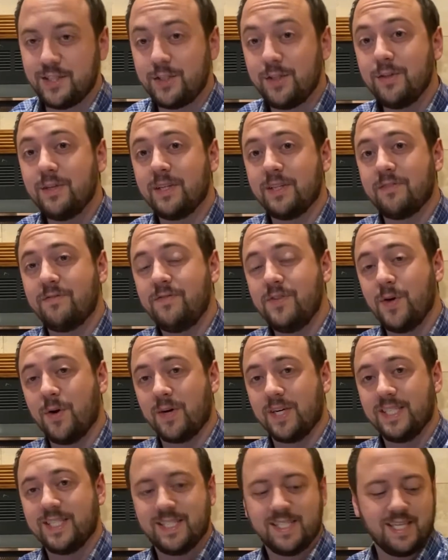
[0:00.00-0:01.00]
Judith
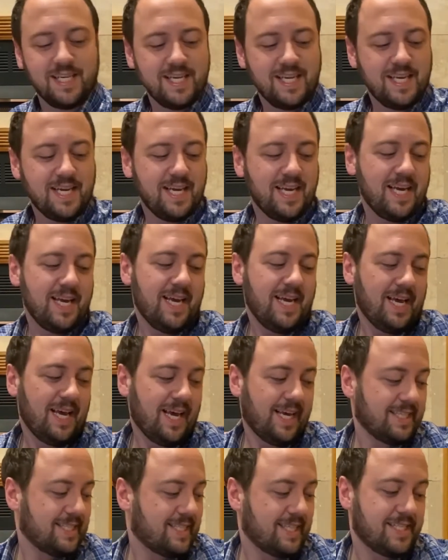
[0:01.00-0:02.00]
Bjorst.
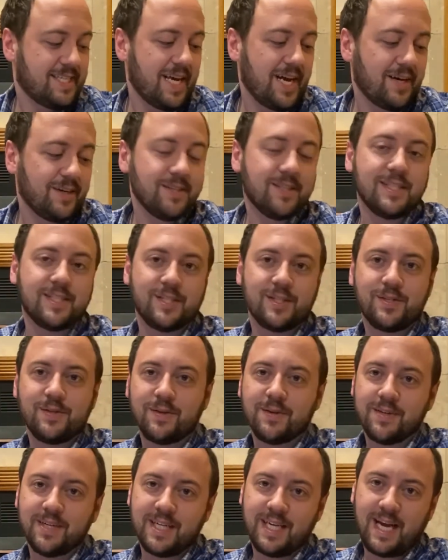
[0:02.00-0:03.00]
And to tell the
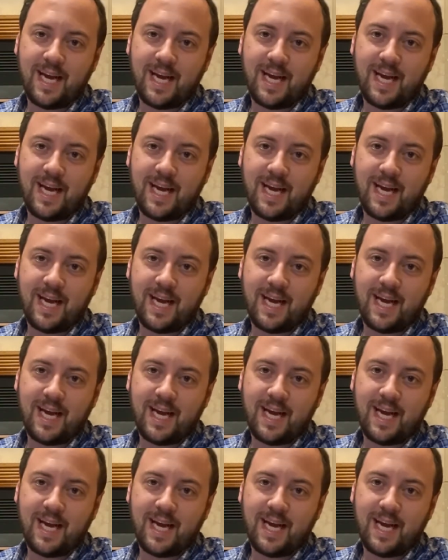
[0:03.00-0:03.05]
story,